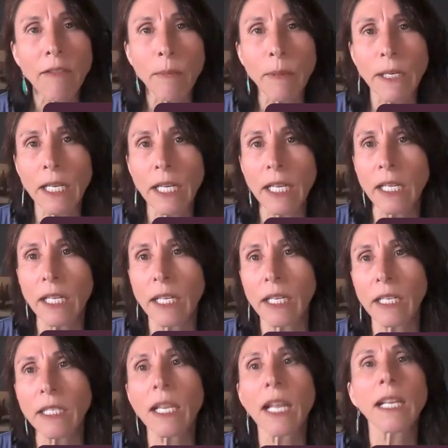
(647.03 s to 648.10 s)
everybody
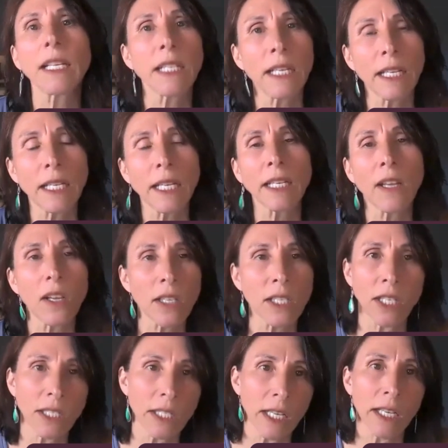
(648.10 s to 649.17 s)
signs it and
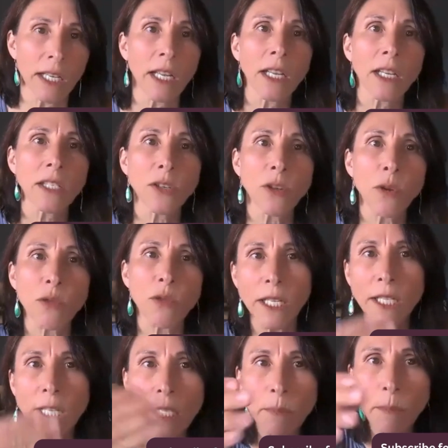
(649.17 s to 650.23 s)
acknowledges it. So don't
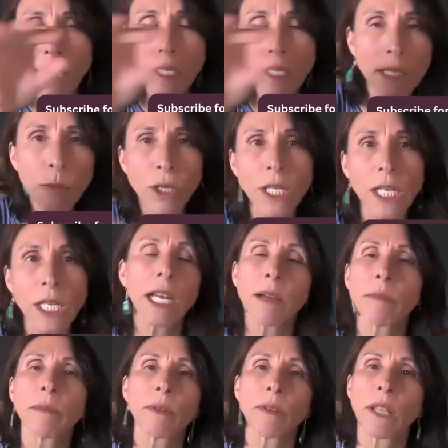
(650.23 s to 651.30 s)
think just because it's printed
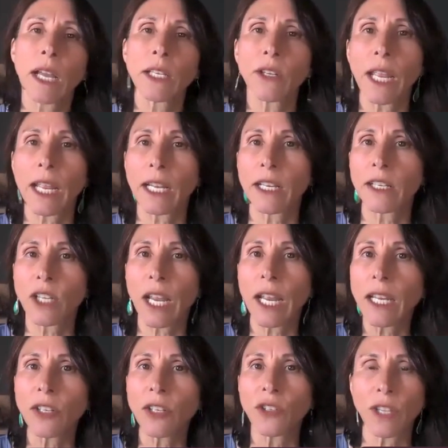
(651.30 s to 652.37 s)
up that you can't
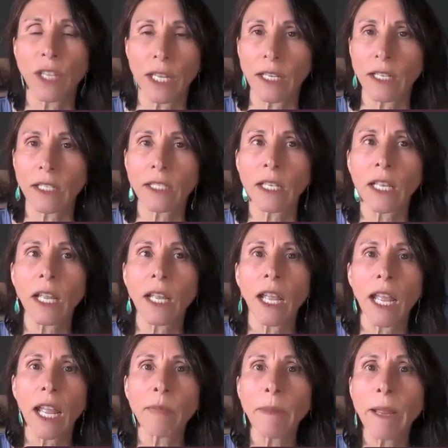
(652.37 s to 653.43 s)
change things
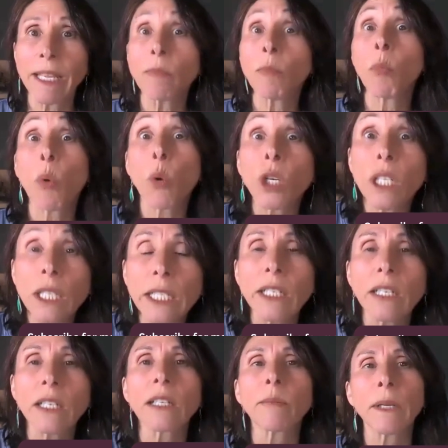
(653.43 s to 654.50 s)
and make it more
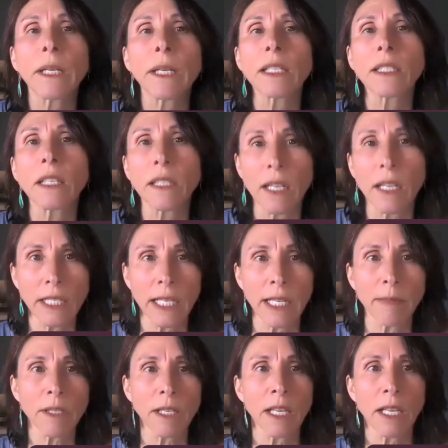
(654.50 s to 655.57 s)
clear, because a lot of
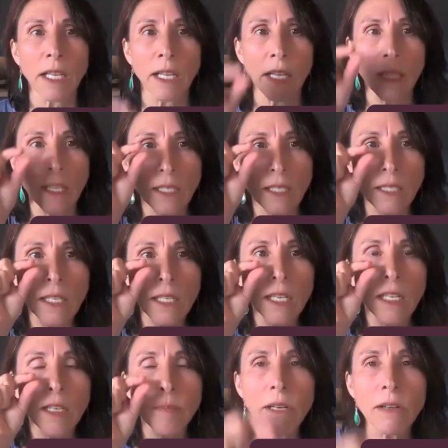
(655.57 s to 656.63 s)
times these
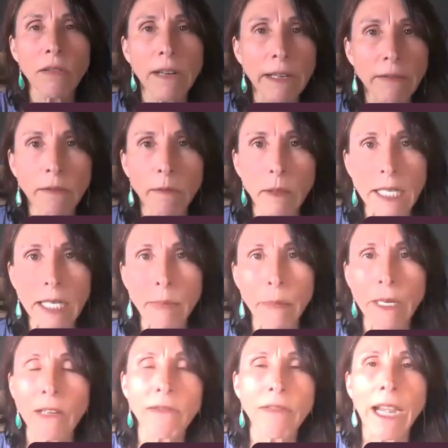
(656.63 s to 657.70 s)
little
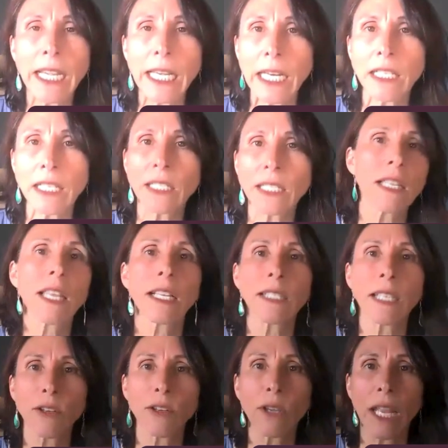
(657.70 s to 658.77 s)
bitty writings and things
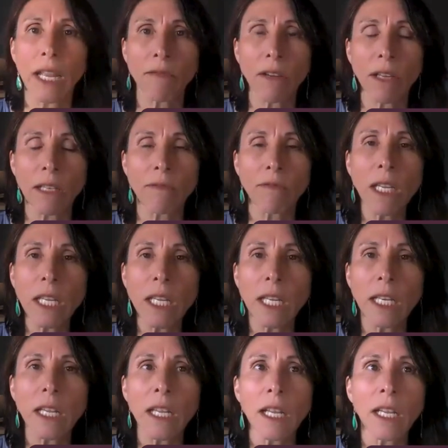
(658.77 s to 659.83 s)
that you can't really
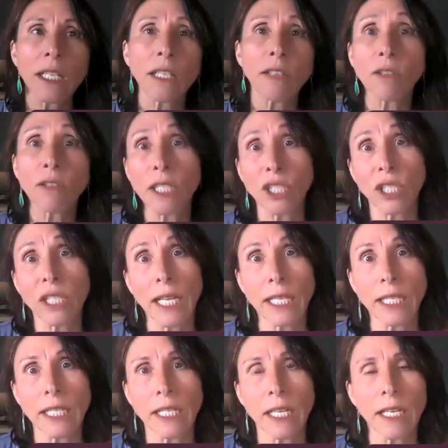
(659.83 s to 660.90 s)
read, you really should
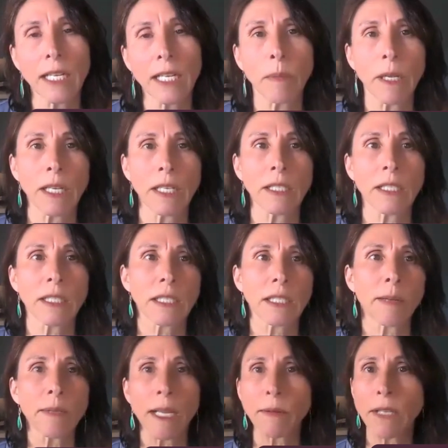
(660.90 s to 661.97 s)
take the time, because
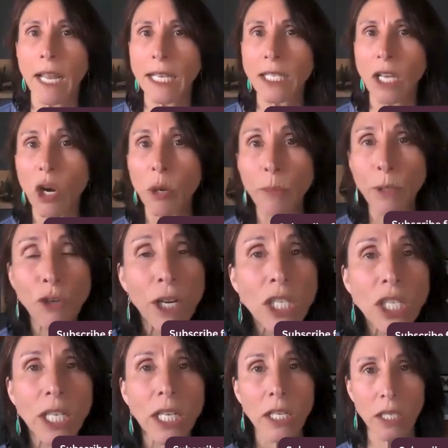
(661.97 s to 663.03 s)
sometimes it has an
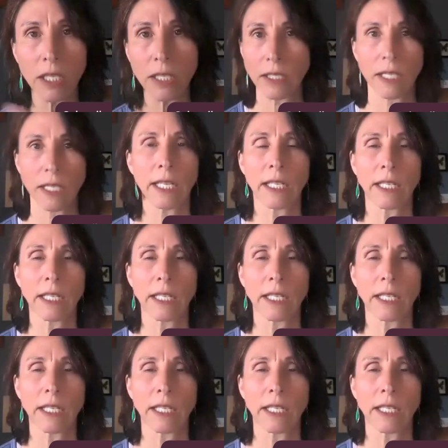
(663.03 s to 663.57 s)
arbitration clause in